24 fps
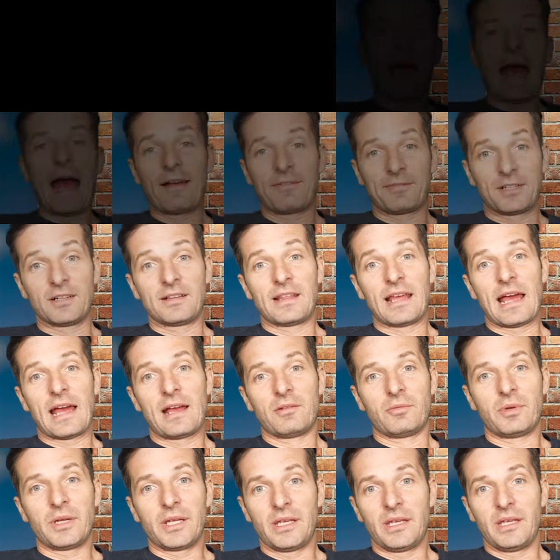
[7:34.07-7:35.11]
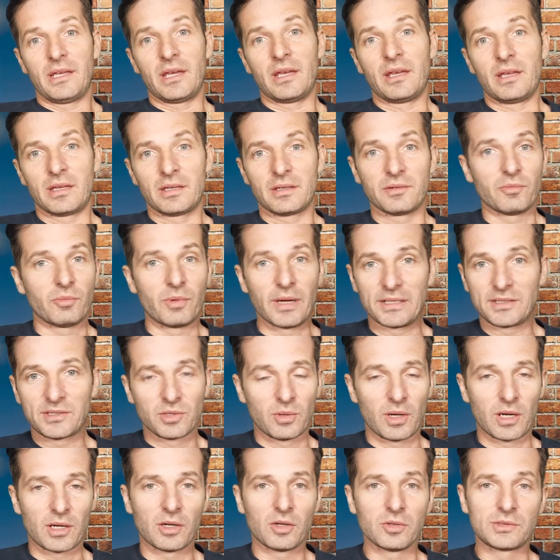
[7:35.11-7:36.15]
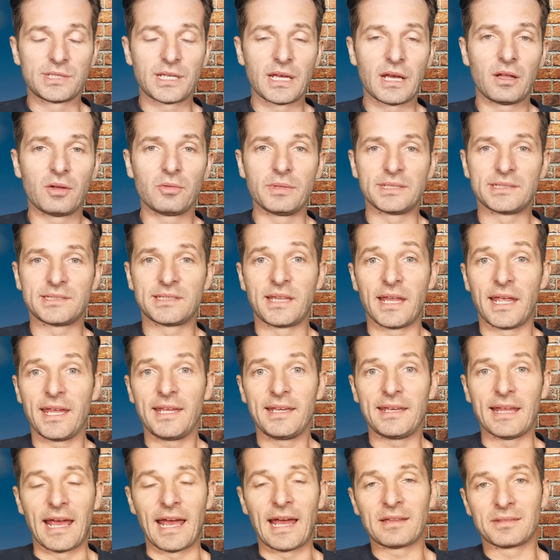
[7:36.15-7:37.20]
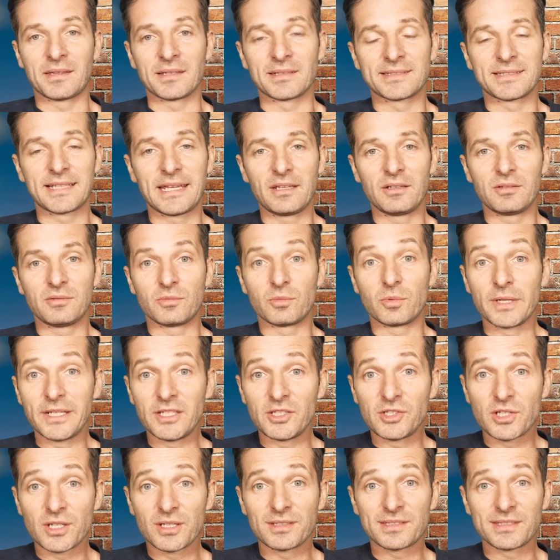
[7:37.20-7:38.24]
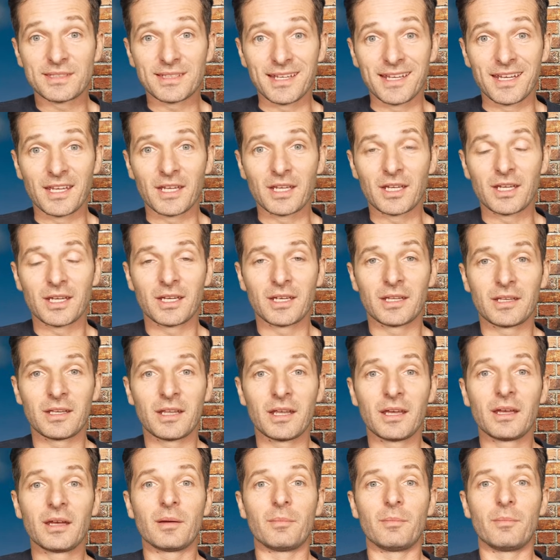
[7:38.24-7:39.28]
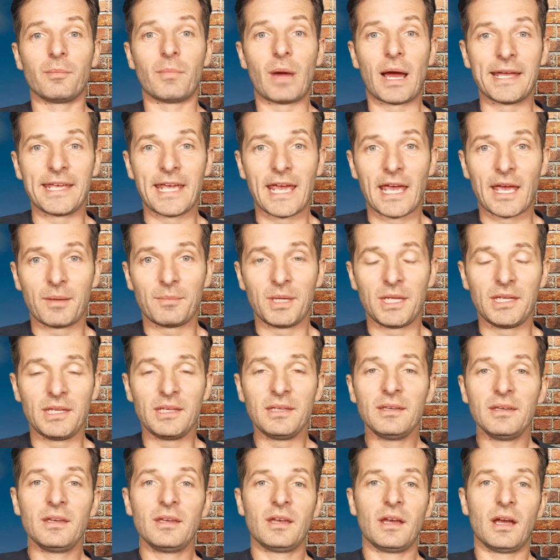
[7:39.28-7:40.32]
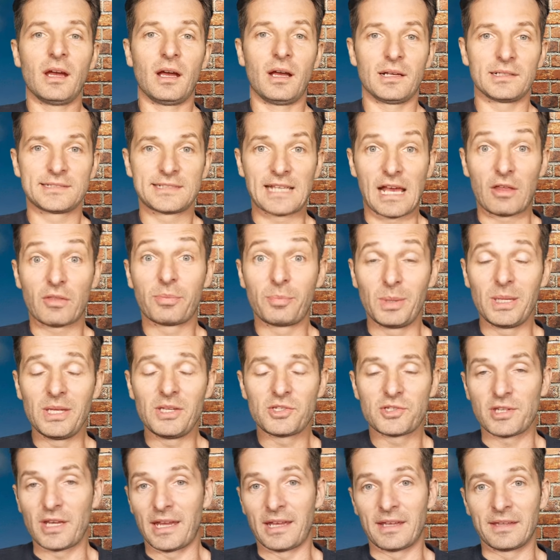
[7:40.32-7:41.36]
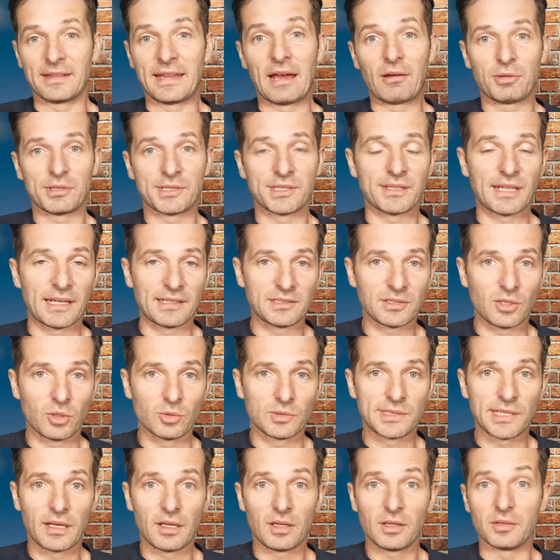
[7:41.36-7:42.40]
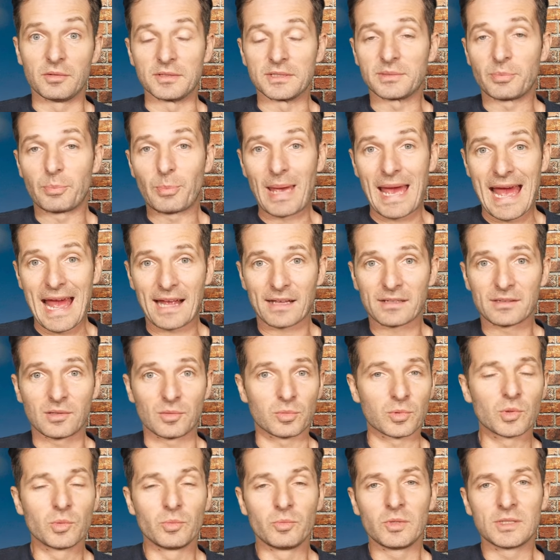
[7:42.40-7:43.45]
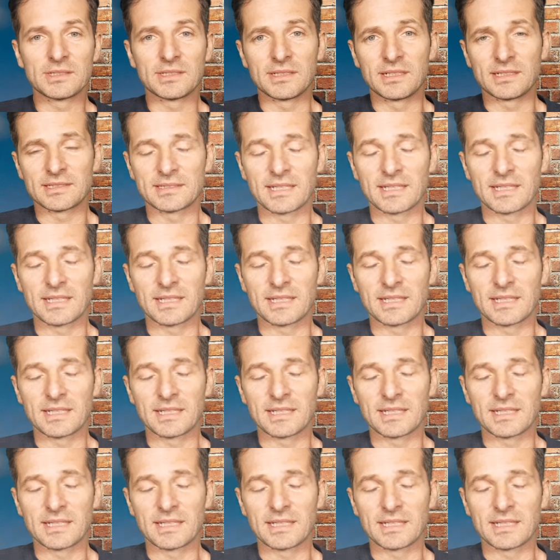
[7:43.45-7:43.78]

After that, we went to our hotel. We stayed at the Saint Regis in Miami, uh, South Beach, and that was a nice hotel. It was packed. The room wasn't as